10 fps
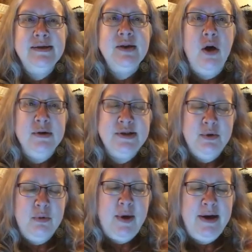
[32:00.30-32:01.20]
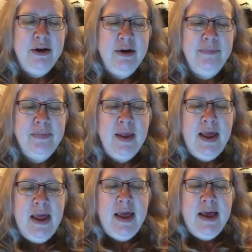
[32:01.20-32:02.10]
He's been
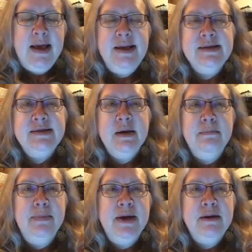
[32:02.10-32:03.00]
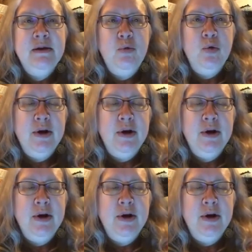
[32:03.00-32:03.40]
working as a ghostwriter